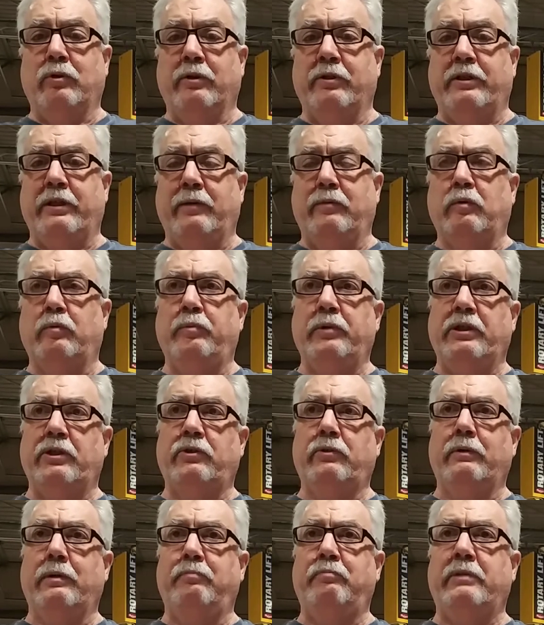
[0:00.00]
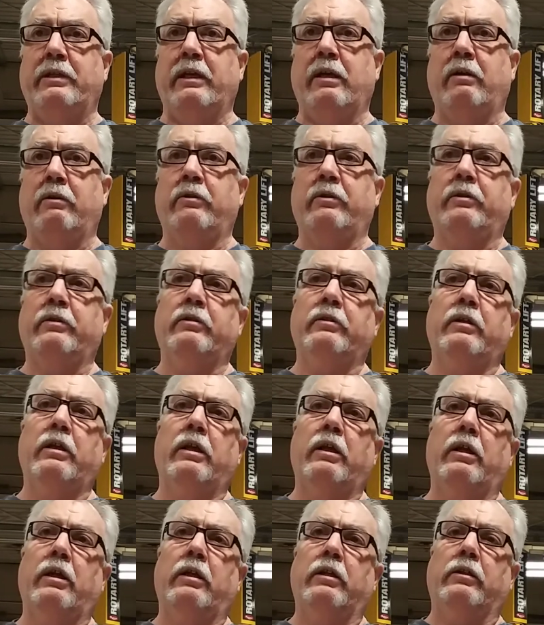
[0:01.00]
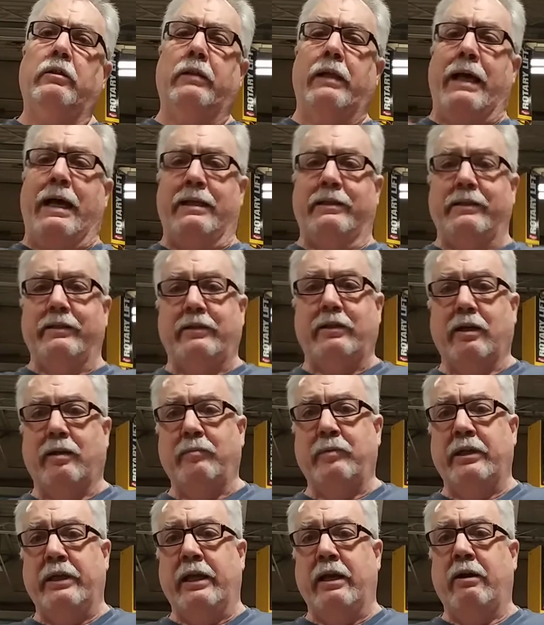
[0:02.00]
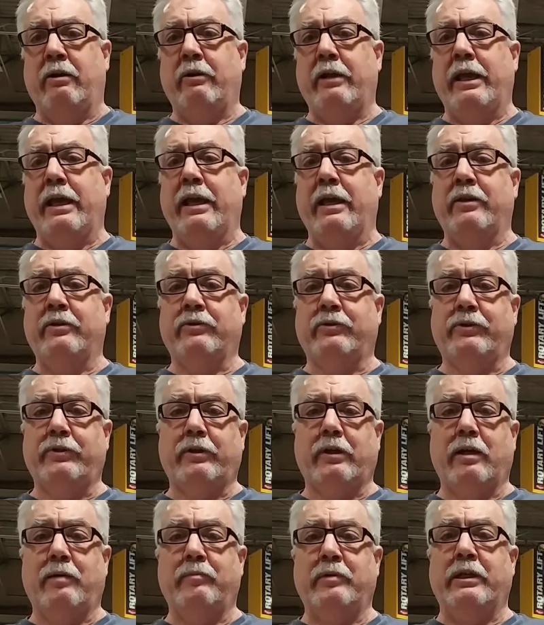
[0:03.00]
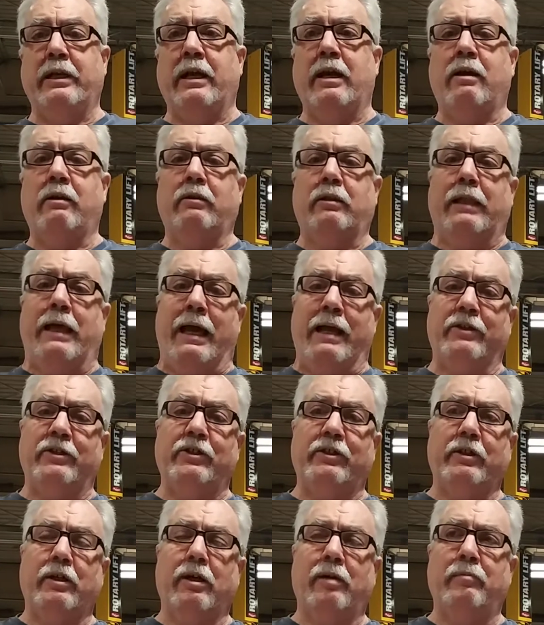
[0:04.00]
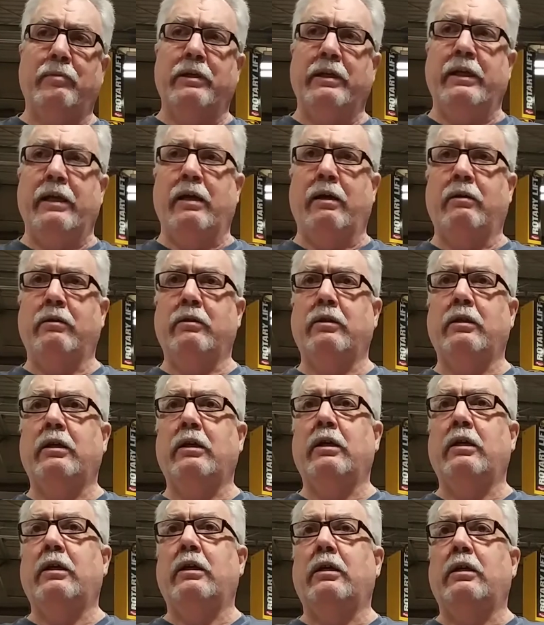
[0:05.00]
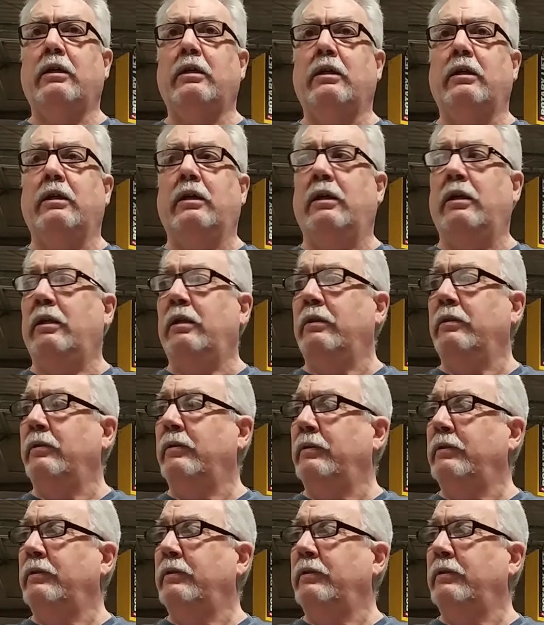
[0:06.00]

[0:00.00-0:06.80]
because they will be stripped down. Glass is coming out, handles coming out, latches coming out. I